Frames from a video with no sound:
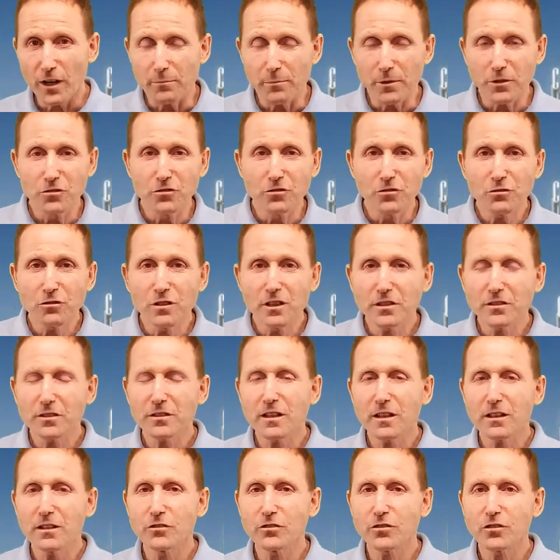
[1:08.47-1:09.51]
but do it
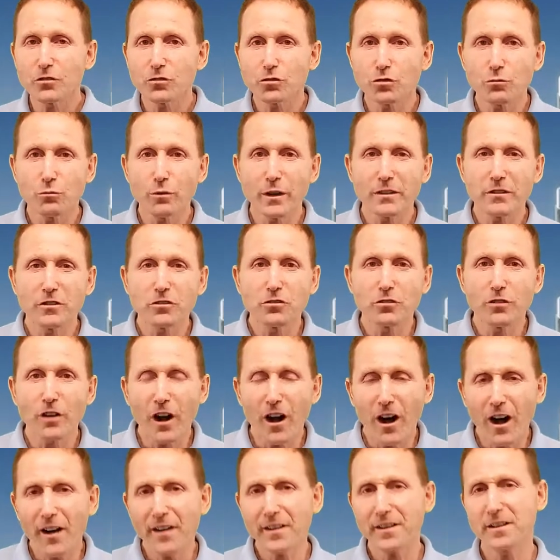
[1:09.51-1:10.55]
in such a way that you're
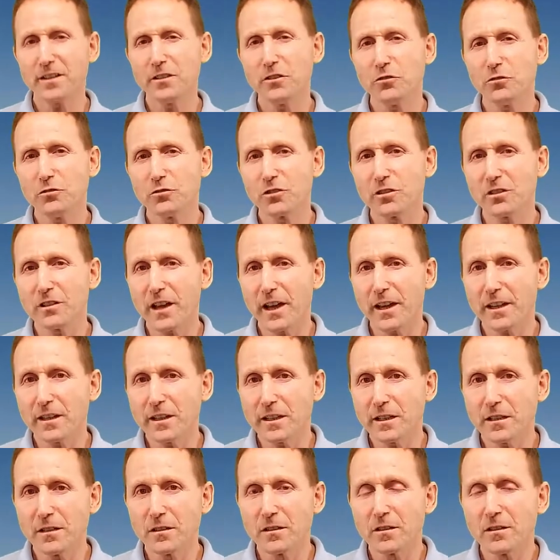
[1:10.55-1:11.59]
hardly using
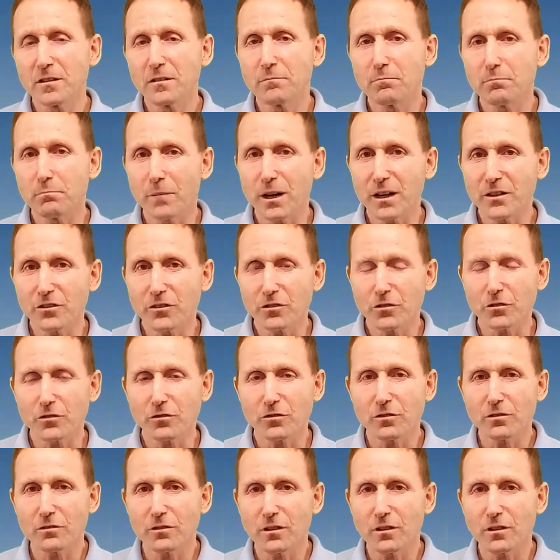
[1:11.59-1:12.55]
any muscles.